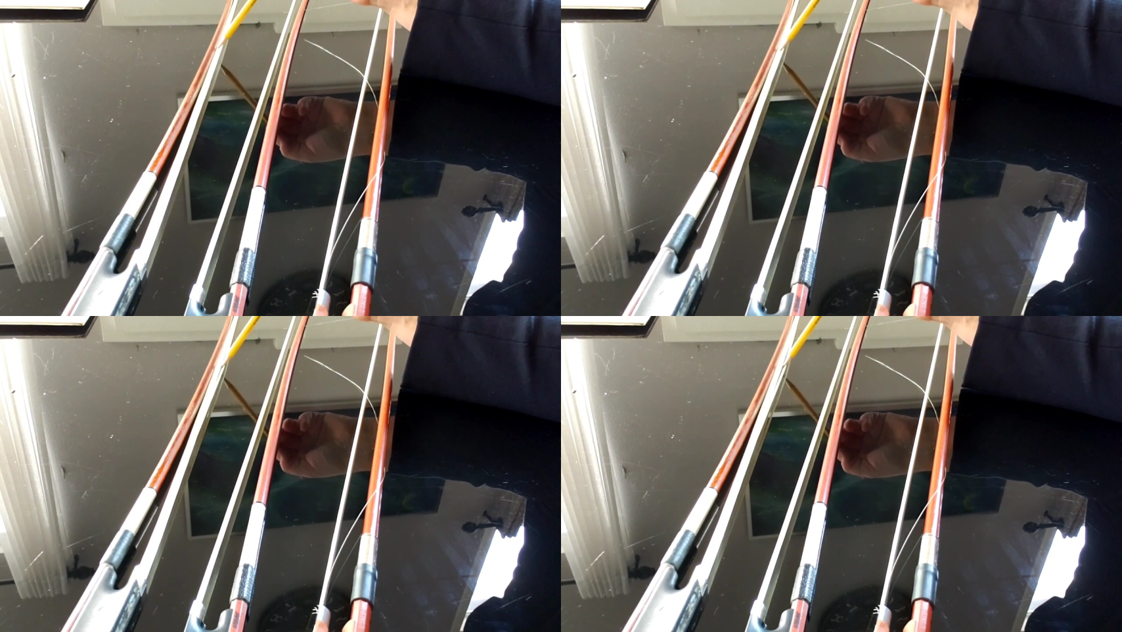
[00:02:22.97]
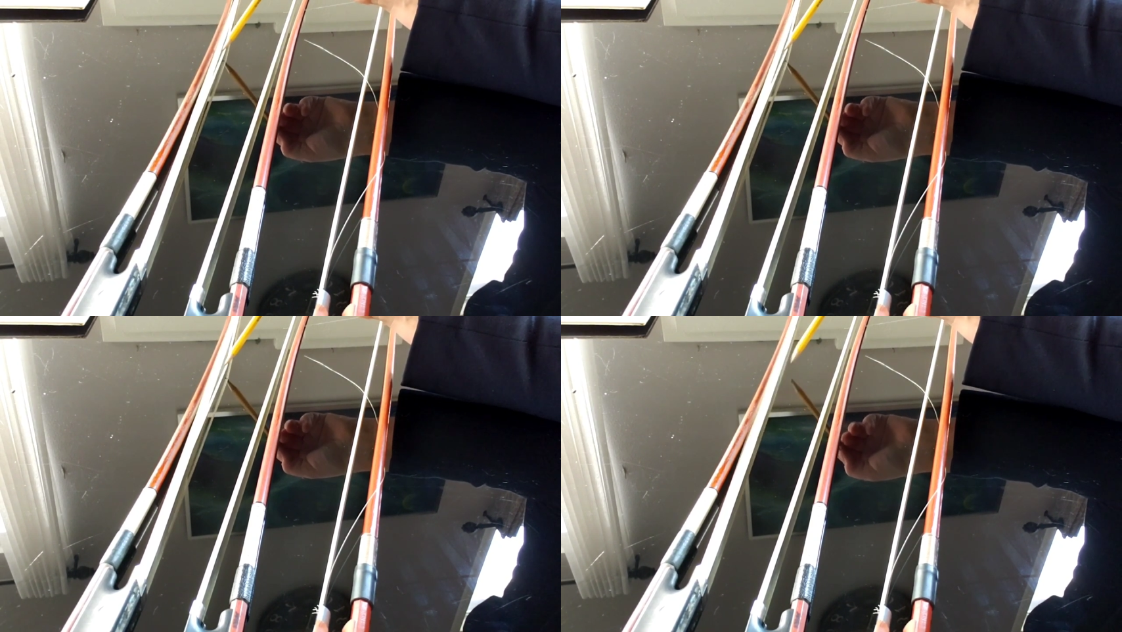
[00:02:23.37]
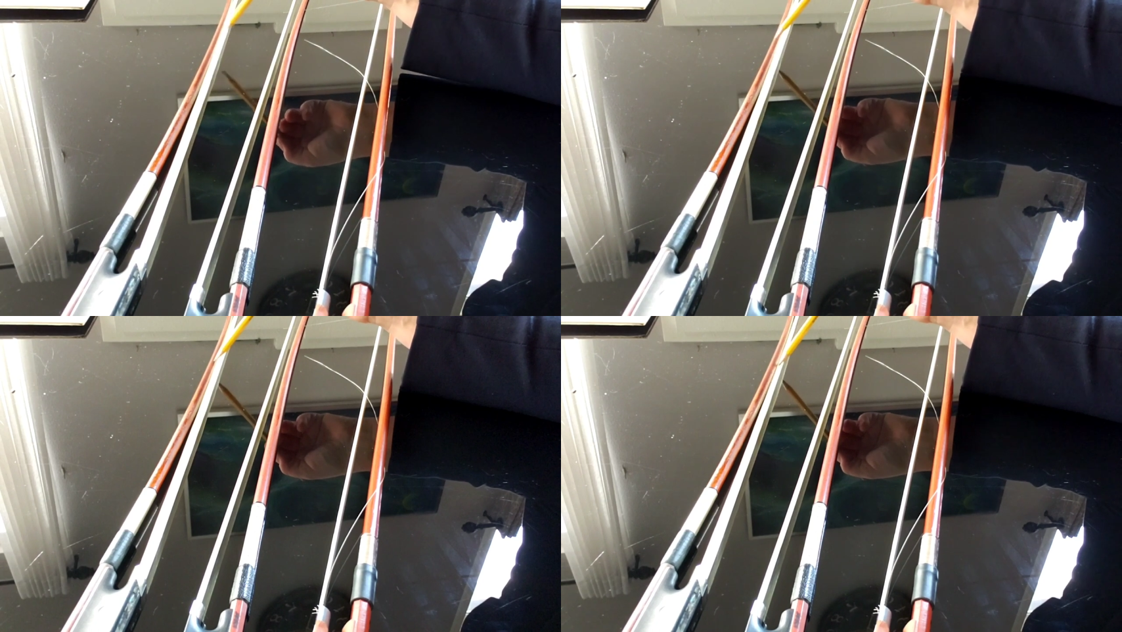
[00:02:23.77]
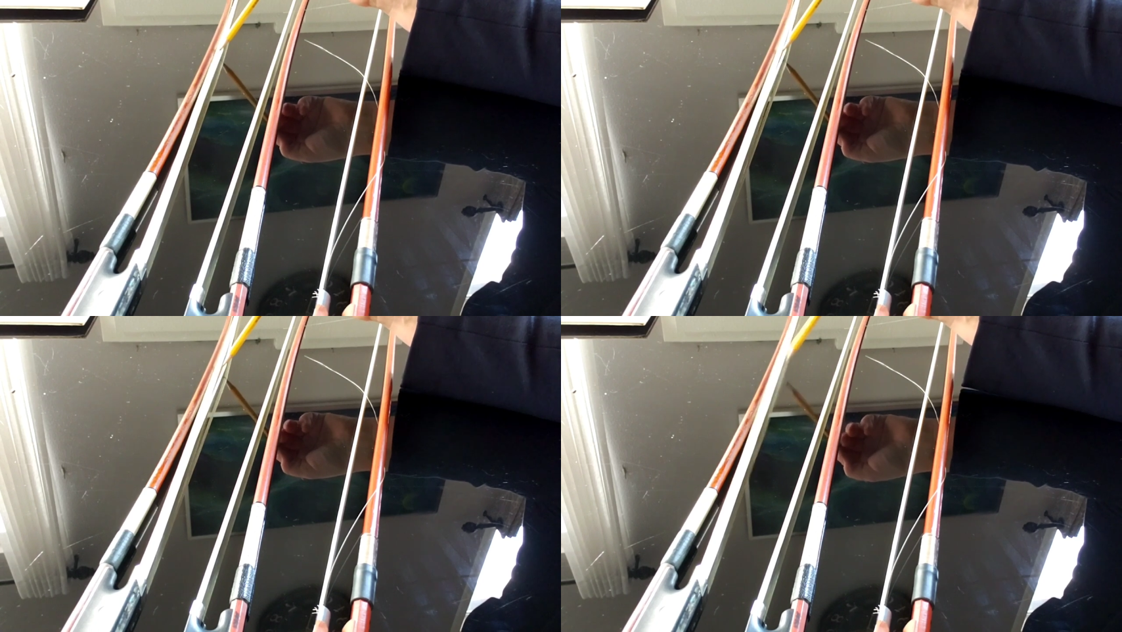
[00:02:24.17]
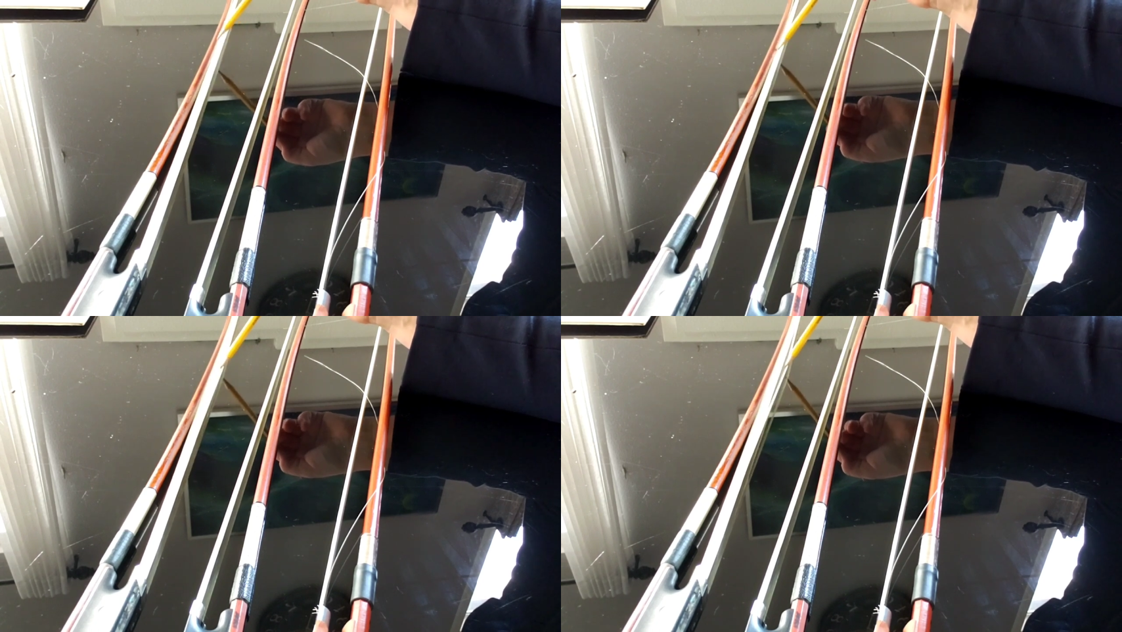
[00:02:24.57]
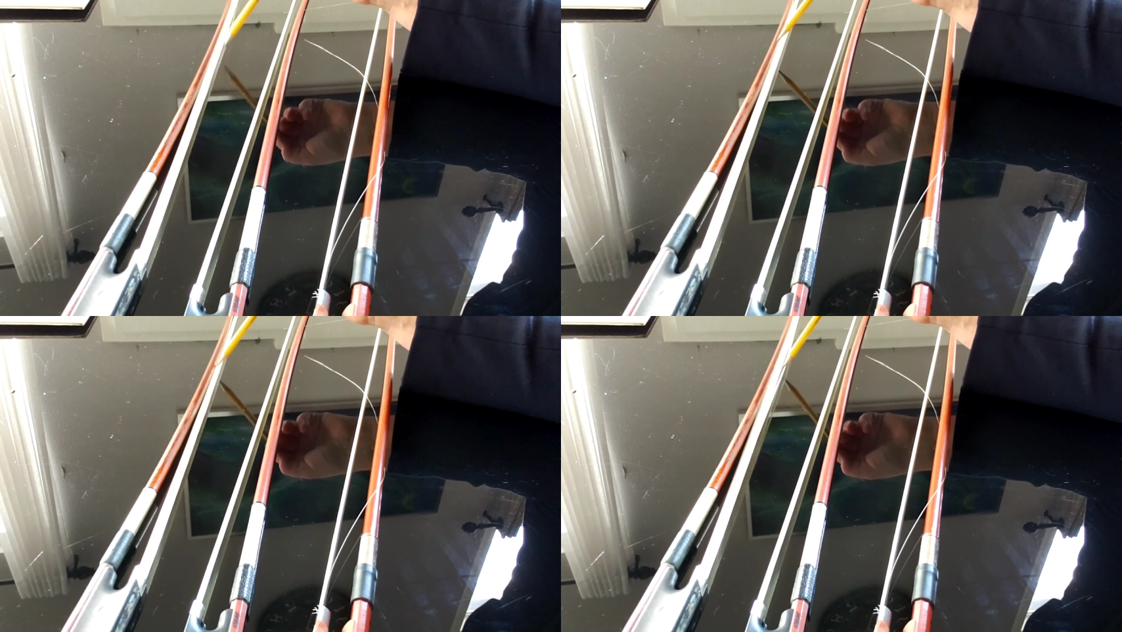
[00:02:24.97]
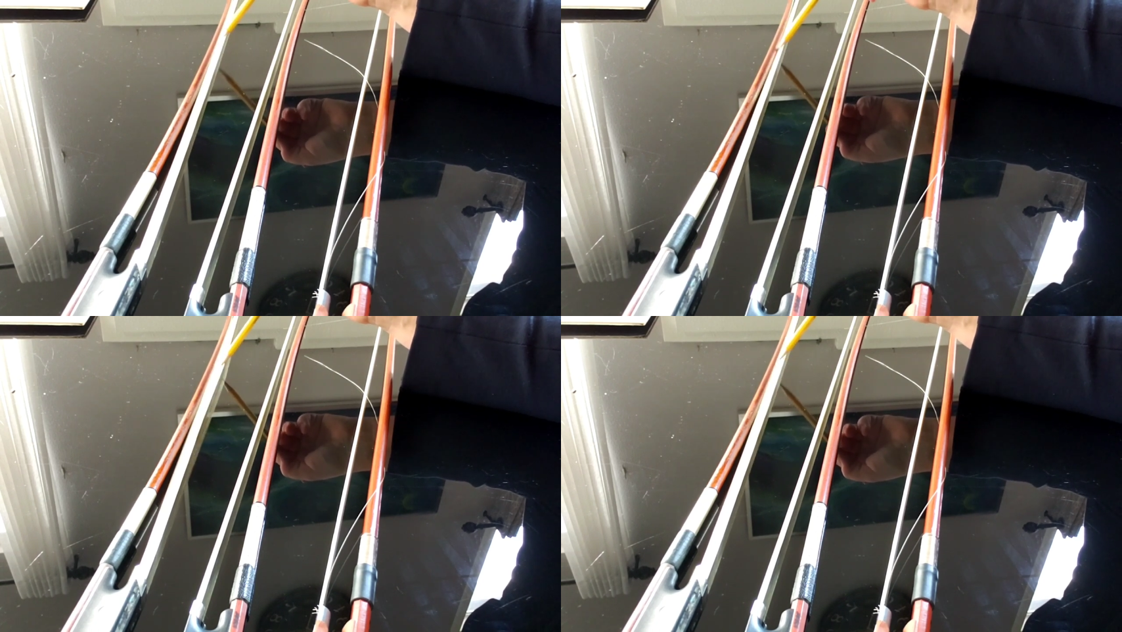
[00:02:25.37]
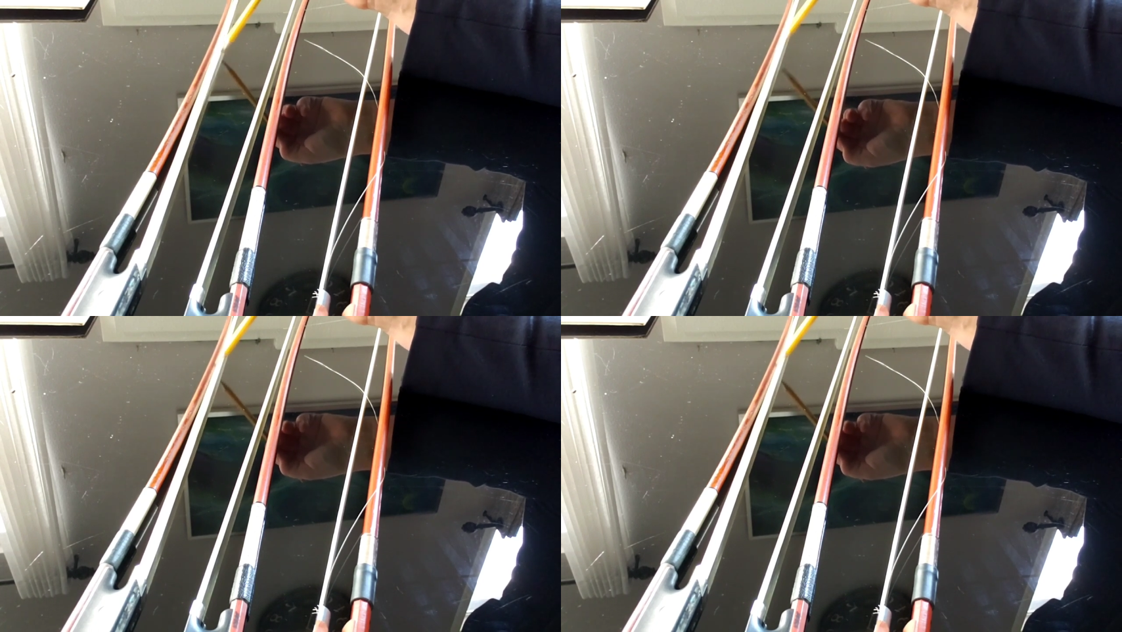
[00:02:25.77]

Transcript: Nobody's mouth can be seen.